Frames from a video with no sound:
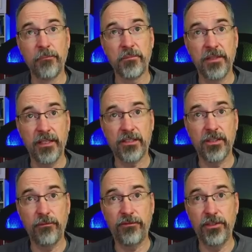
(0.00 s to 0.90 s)
Next
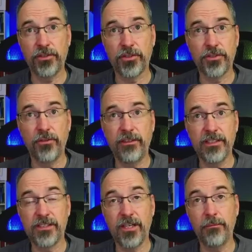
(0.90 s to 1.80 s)
up, finish a Soviet
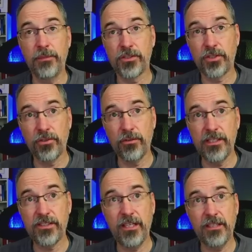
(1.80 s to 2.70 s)
zombie security
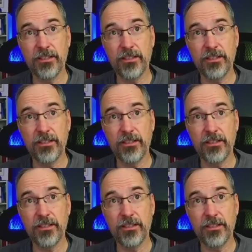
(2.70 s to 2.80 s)
state.